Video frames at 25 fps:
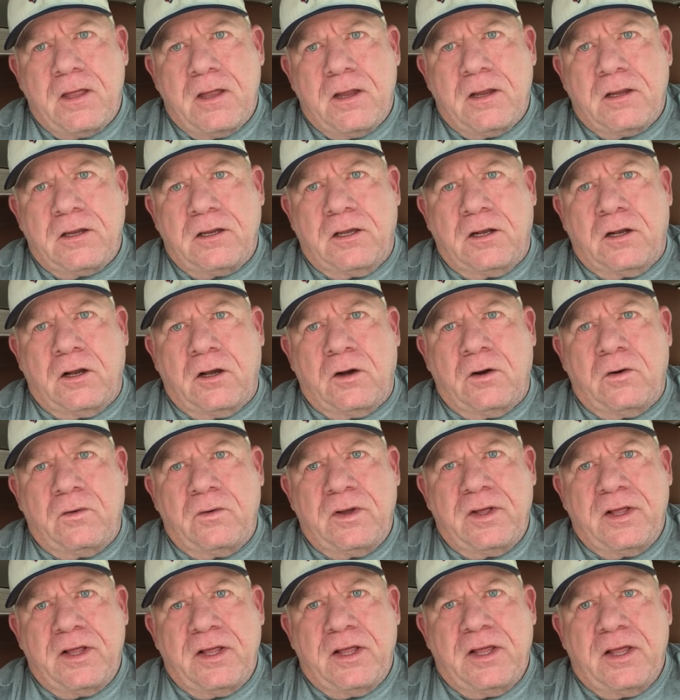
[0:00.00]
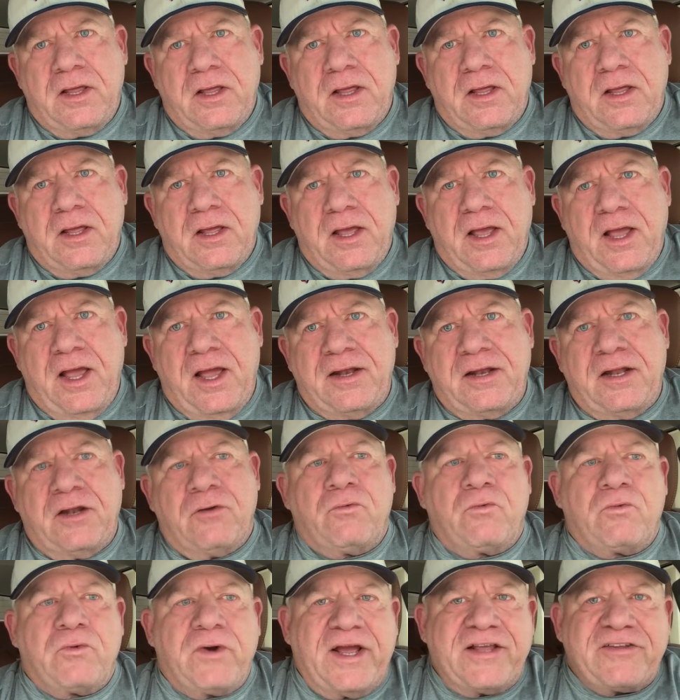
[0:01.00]
you know, and
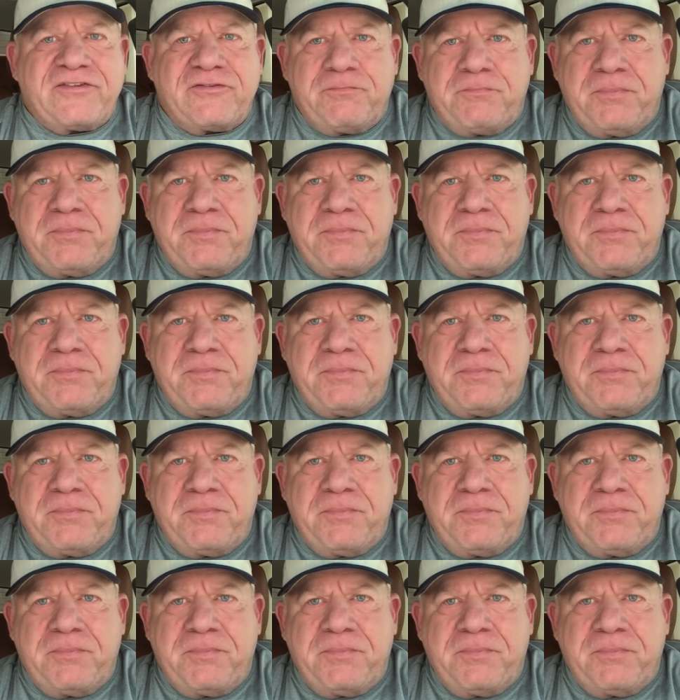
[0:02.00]
then rest